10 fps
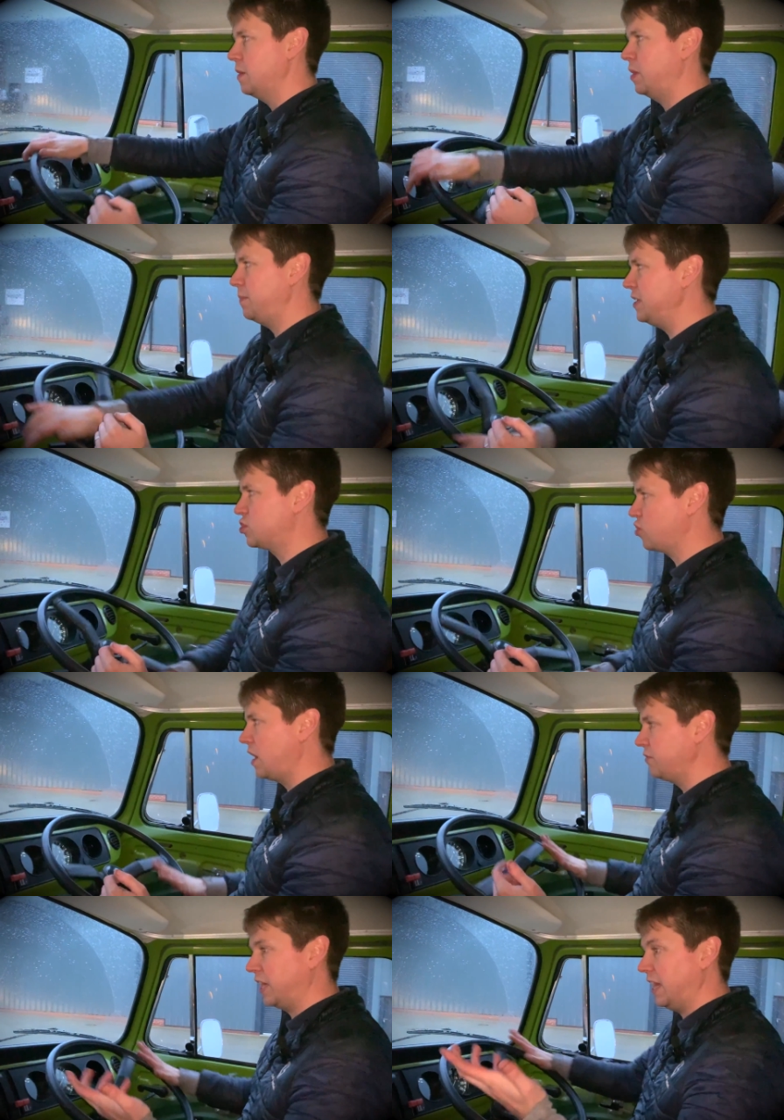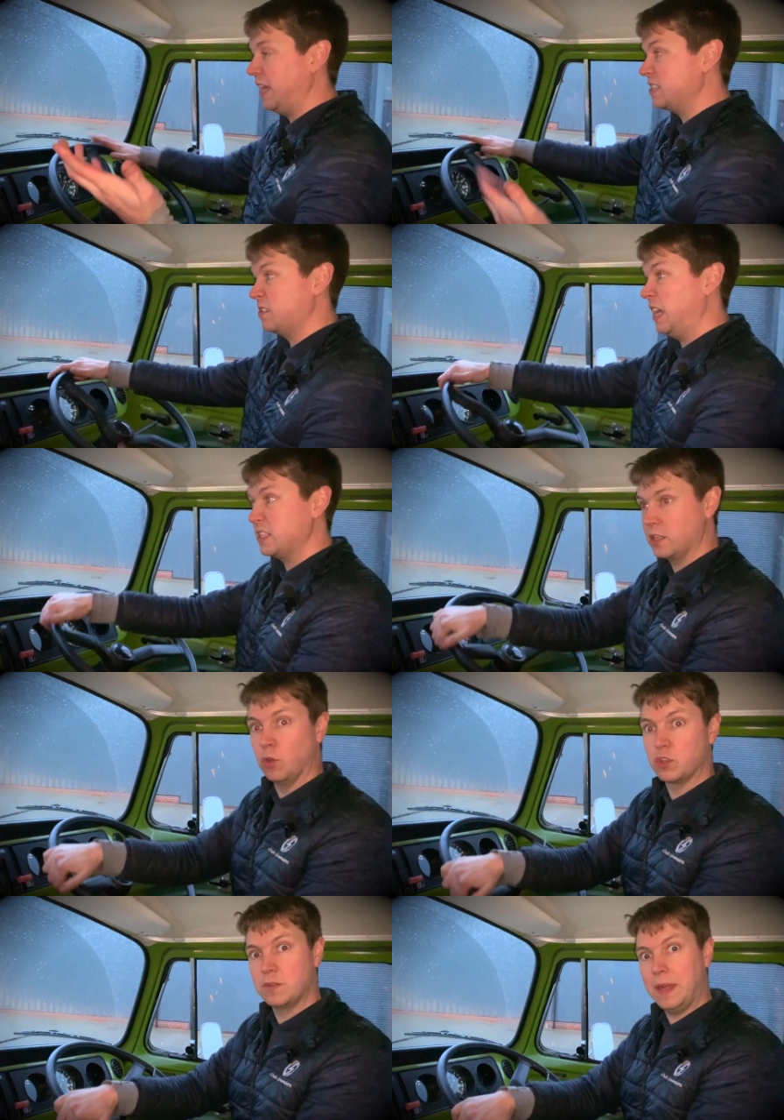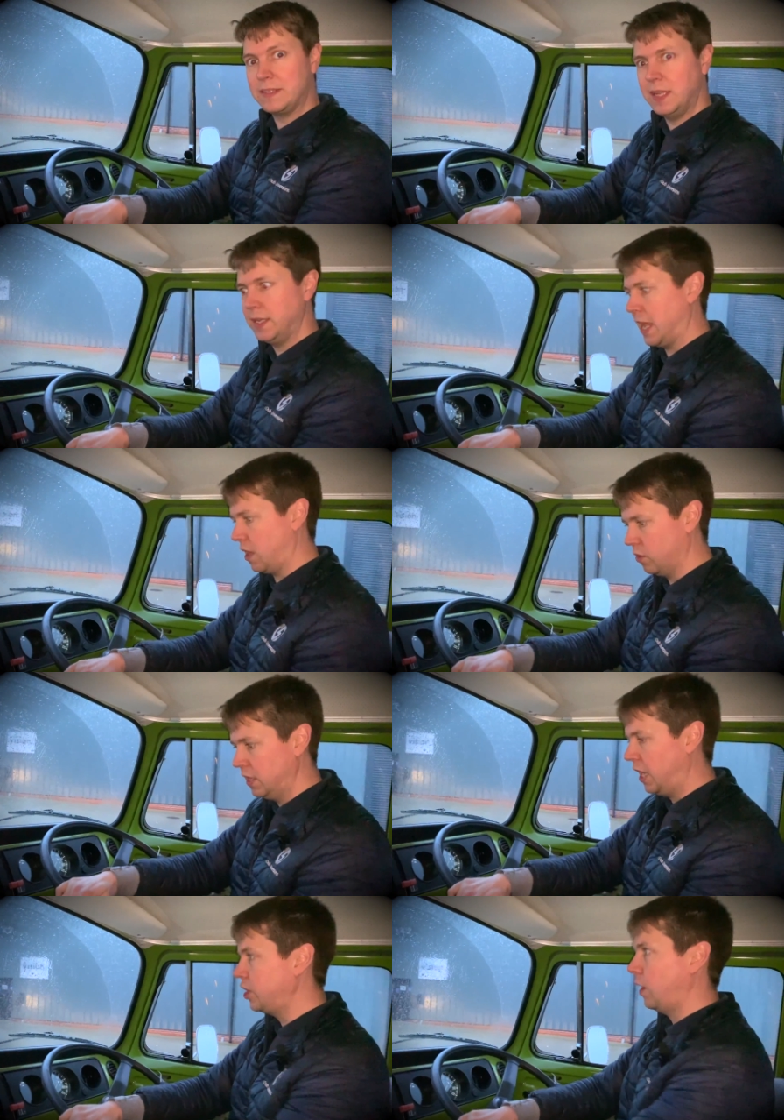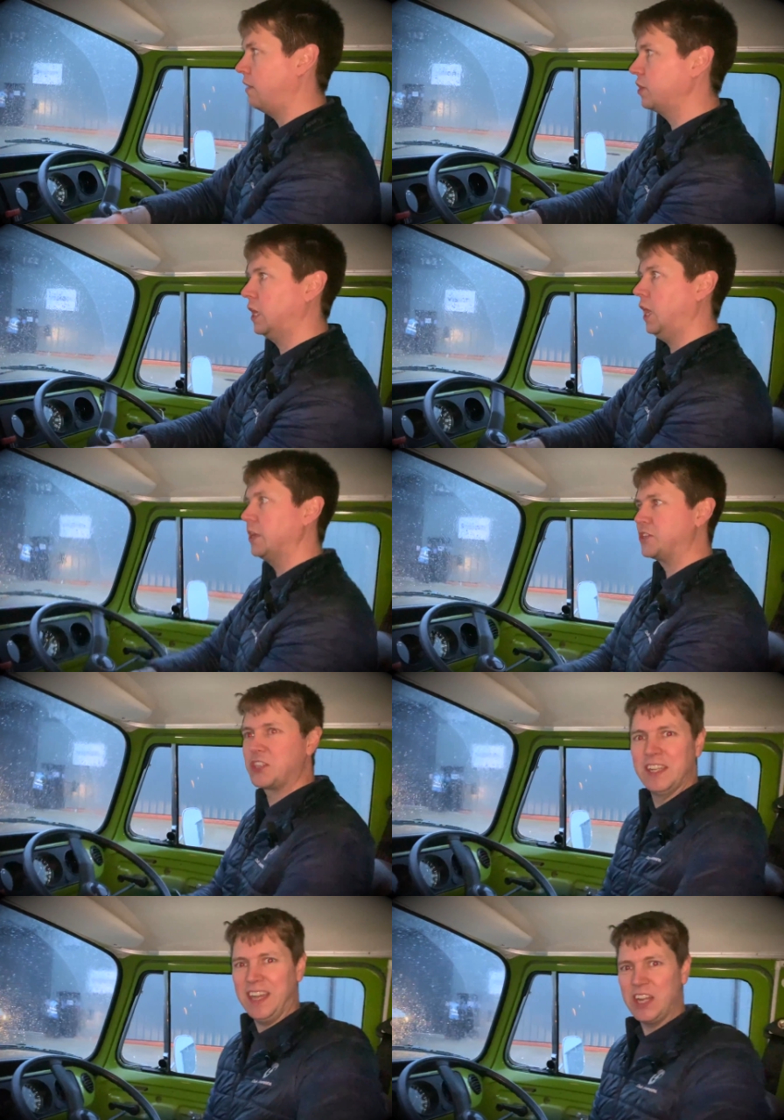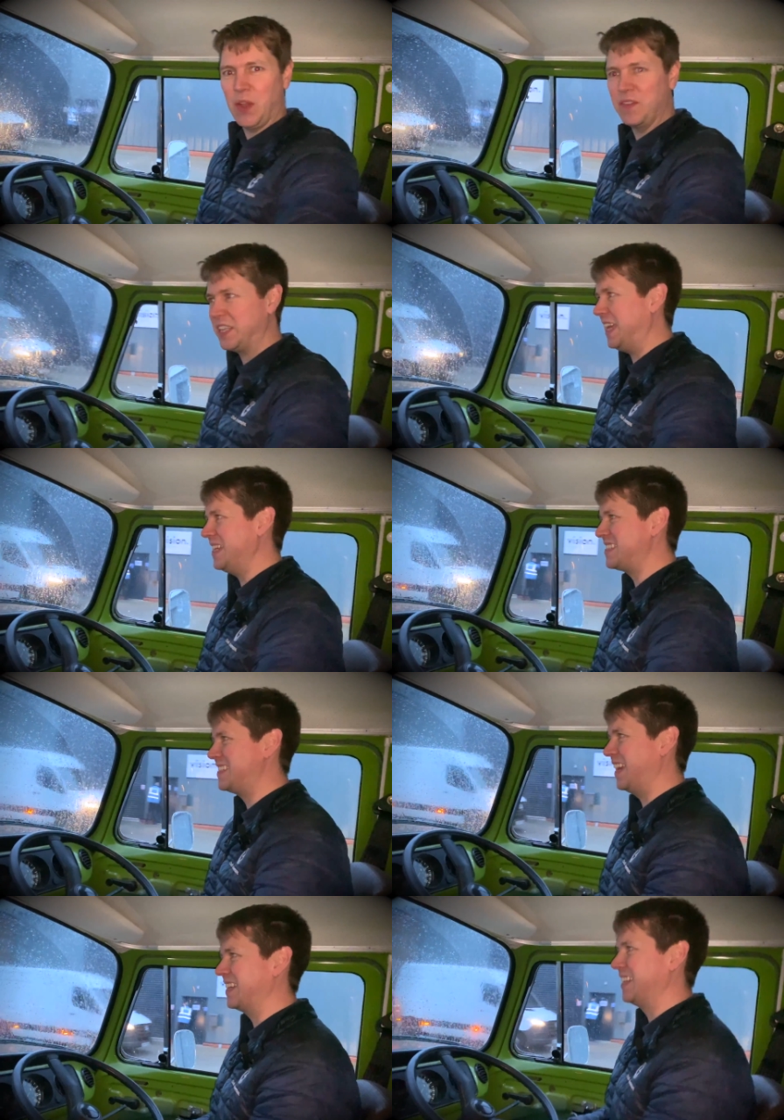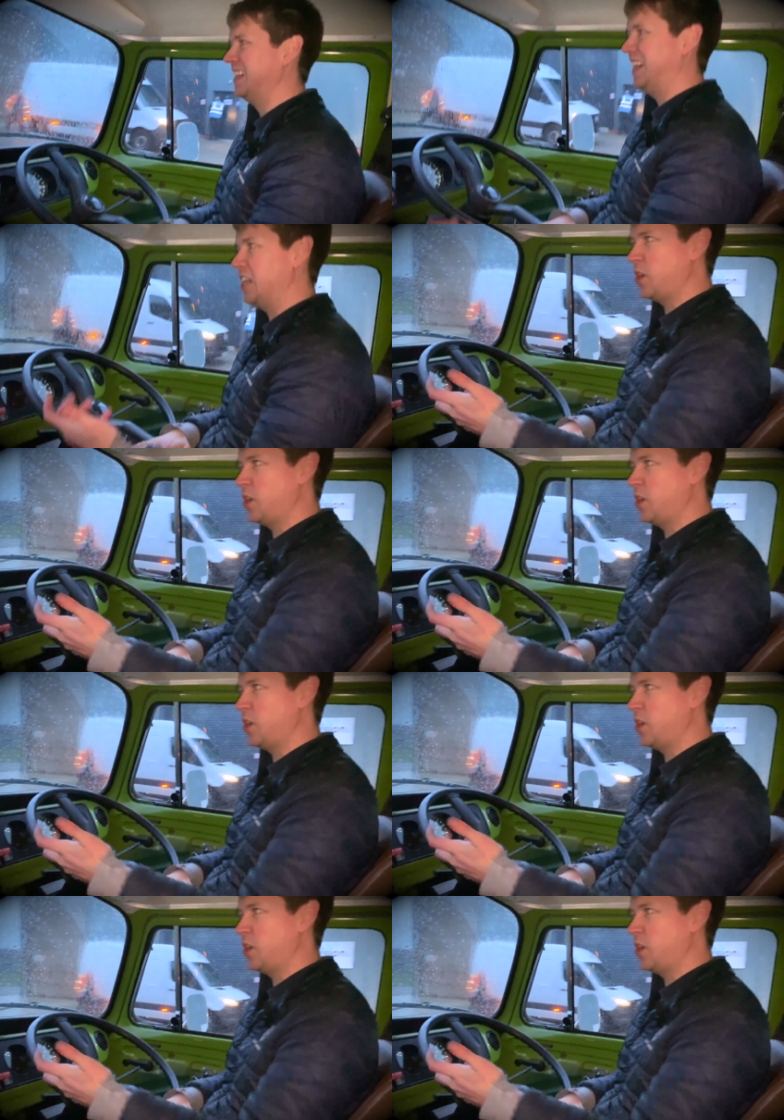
But it means driving it, it's an automatic now. I don't have a clutch. I don't have a gear stick. I